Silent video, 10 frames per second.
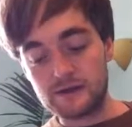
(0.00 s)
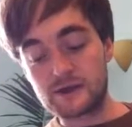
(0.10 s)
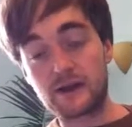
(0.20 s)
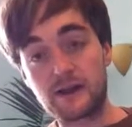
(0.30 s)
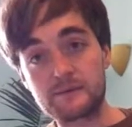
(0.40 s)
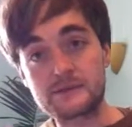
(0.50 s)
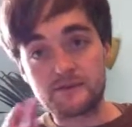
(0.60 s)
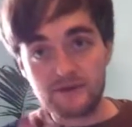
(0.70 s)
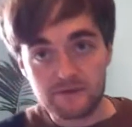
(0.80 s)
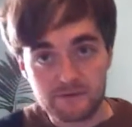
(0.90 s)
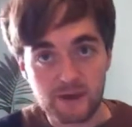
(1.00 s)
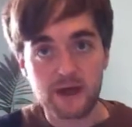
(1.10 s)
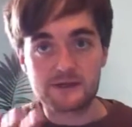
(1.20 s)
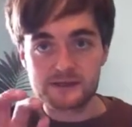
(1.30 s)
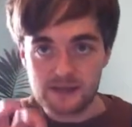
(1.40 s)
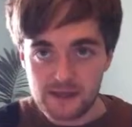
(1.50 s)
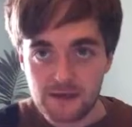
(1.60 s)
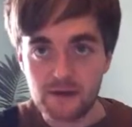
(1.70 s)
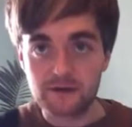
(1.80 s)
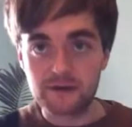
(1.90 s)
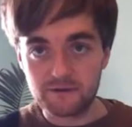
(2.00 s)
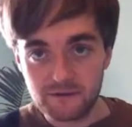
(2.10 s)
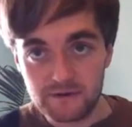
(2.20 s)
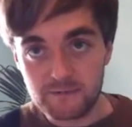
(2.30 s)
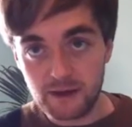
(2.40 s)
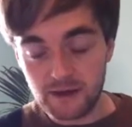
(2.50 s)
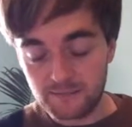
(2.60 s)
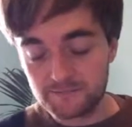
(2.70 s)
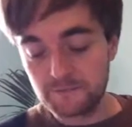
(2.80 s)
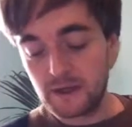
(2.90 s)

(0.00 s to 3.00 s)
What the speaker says: Sorry, that was the 5th bar, C chord in the 5th bar.